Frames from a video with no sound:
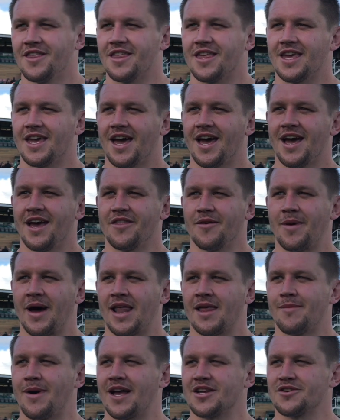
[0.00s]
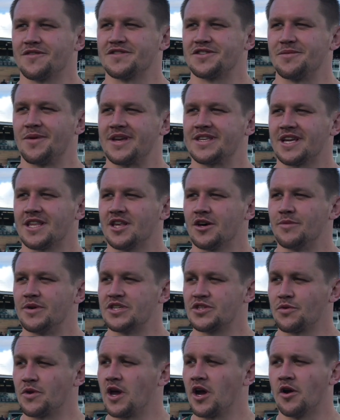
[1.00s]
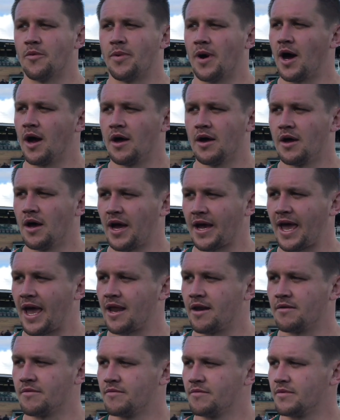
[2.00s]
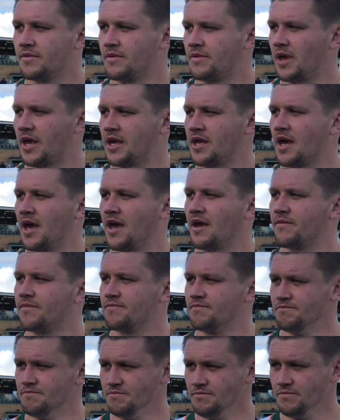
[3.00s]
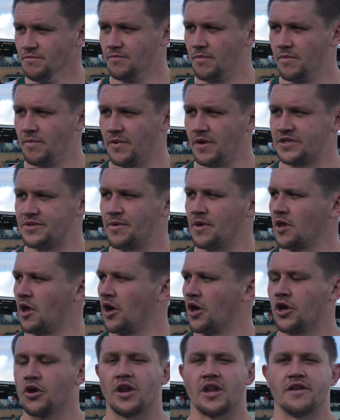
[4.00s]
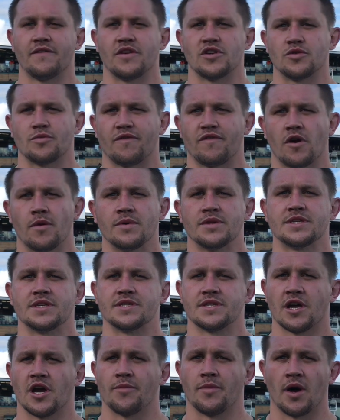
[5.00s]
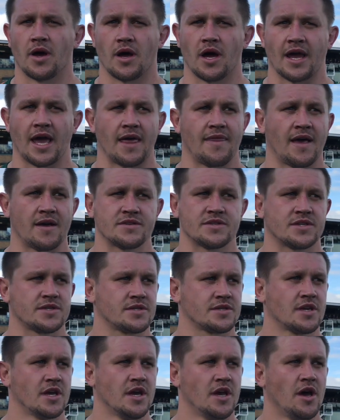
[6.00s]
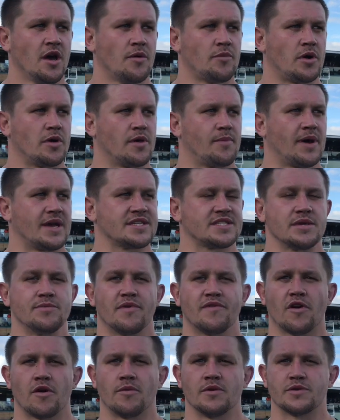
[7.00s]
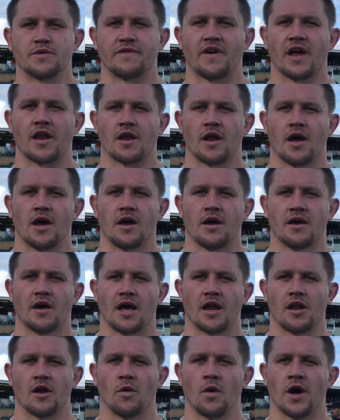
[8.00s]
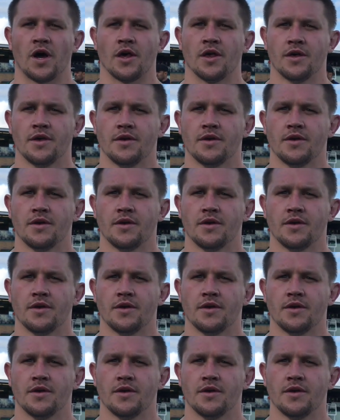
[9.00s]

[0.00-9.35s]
the uh, the man of the match obviously makes it a little bit sweeter. But again, like, yeah, there's a lot of good individual performances there. But again, that's probably the best team performance we've had in a, had in a while.